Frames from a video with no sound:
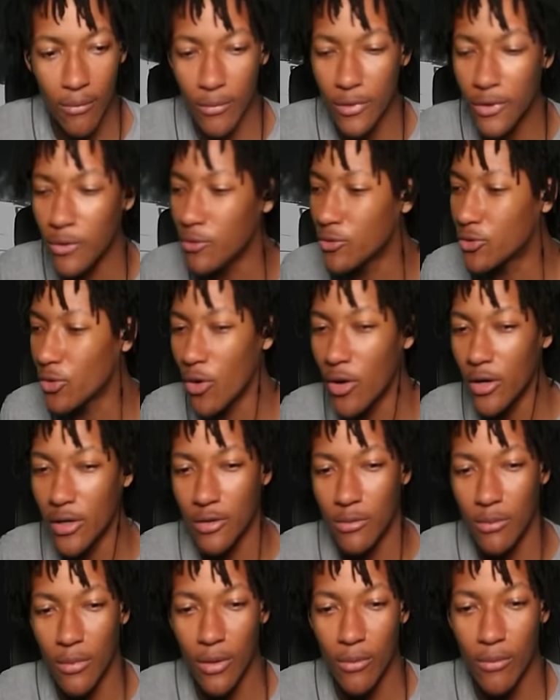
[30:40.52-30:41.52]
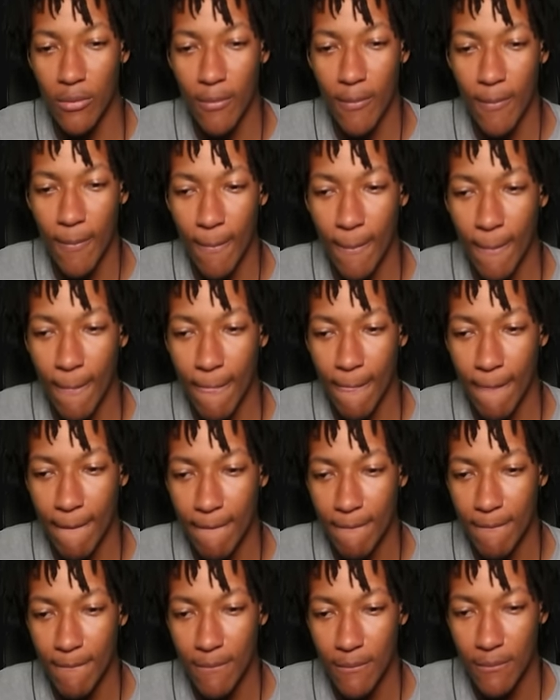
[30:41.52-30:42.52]
are you talking about?
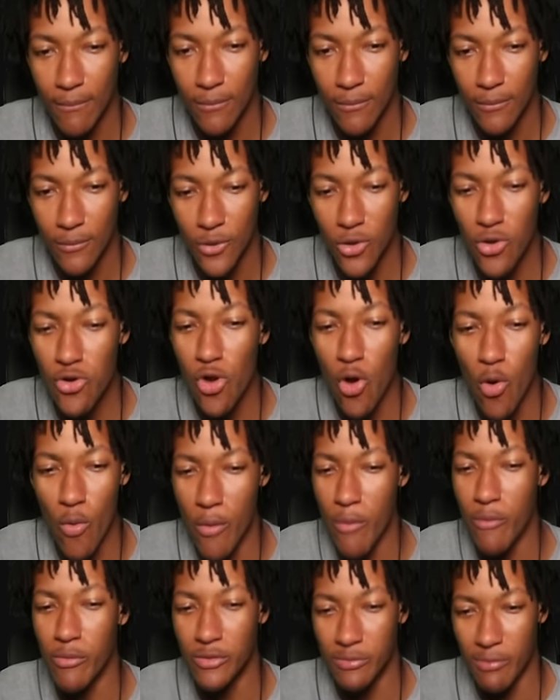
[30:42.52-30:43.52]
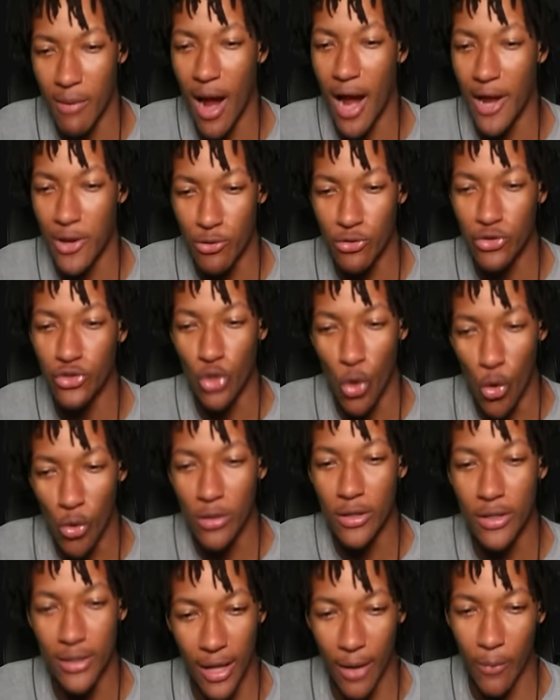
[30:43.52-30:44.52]
You know it was mine. You stole
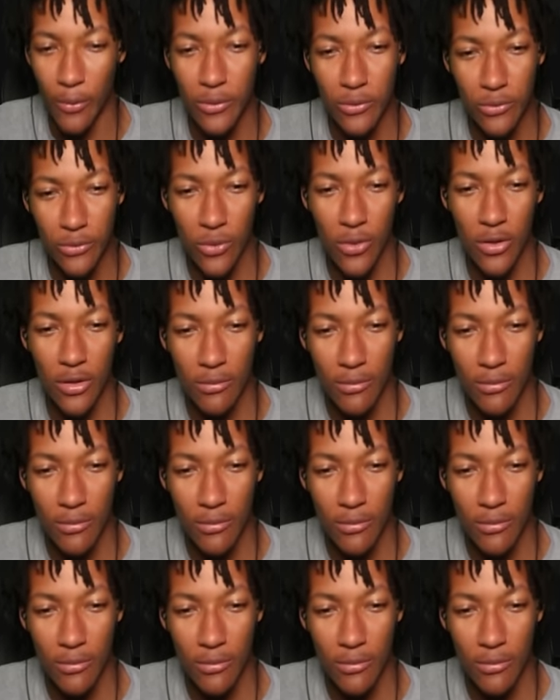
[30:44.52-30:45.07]
it. Like, what are you talking